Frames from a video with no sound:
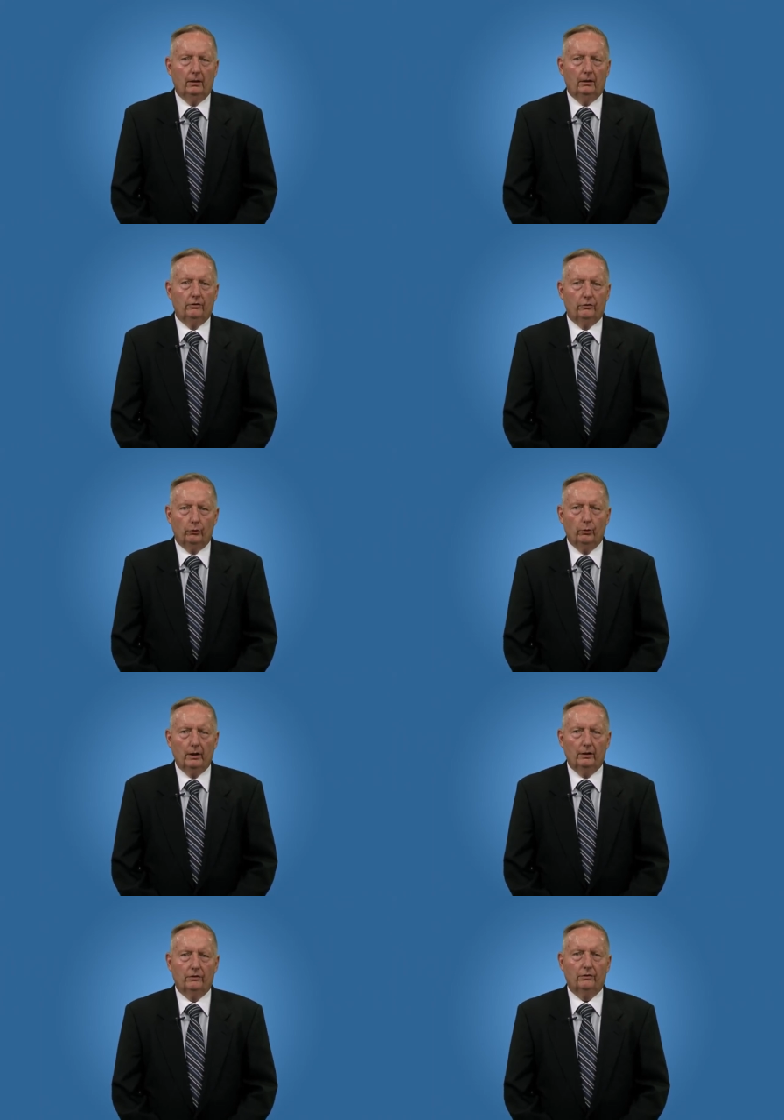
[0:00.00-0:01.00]

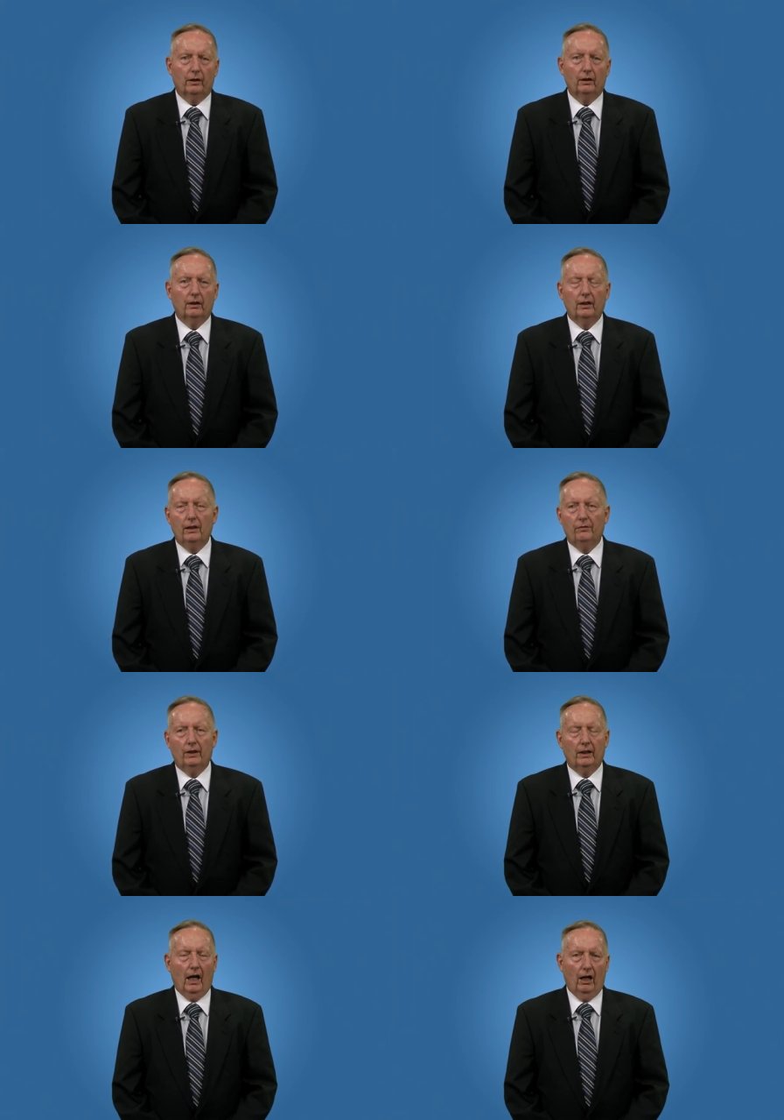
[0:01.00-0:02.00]
students
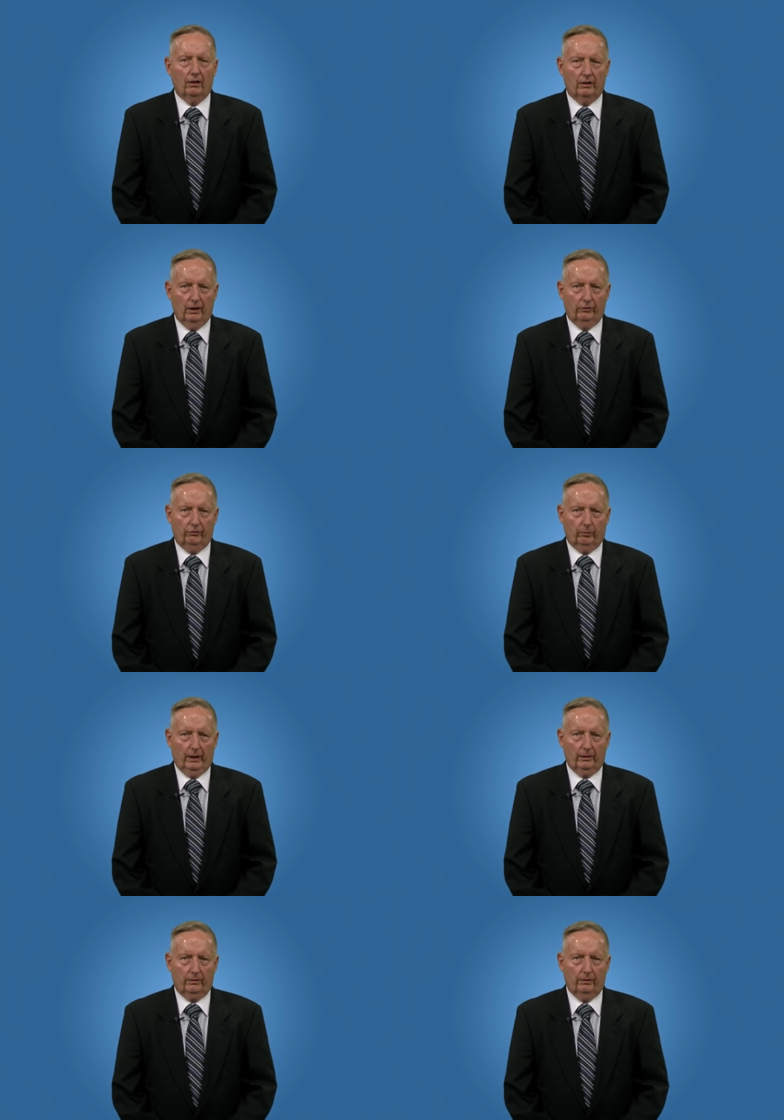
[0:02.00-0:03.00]
leaving our
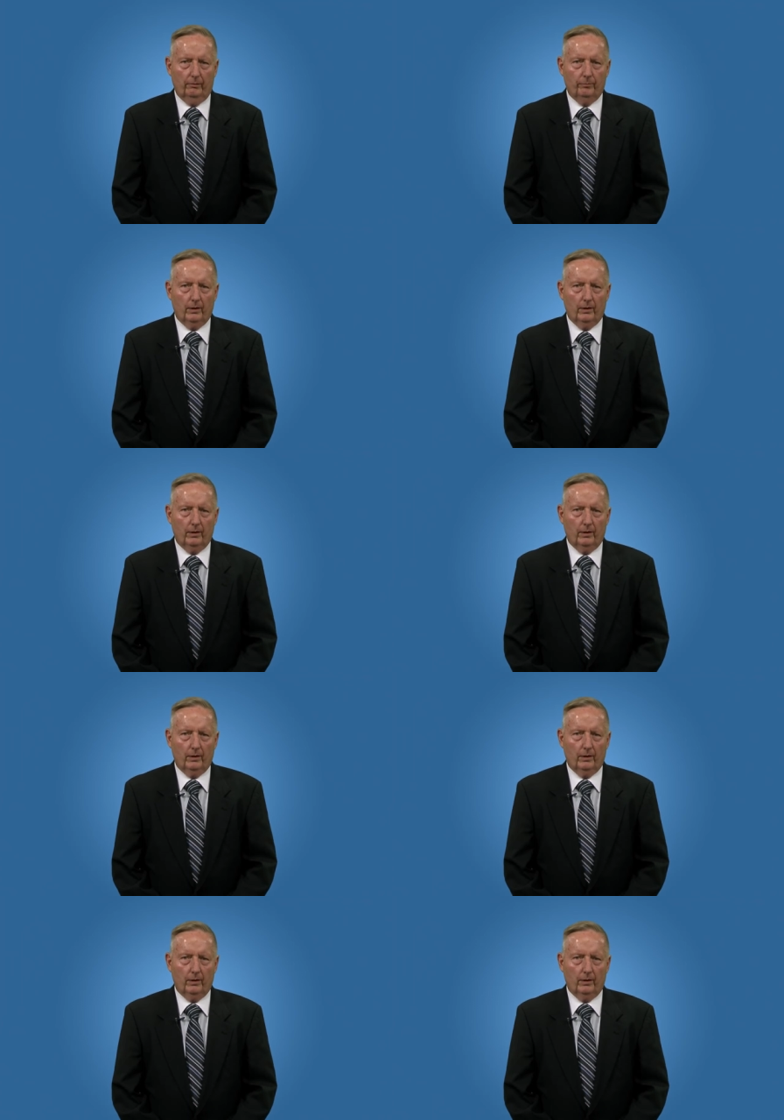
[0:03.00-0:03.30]
district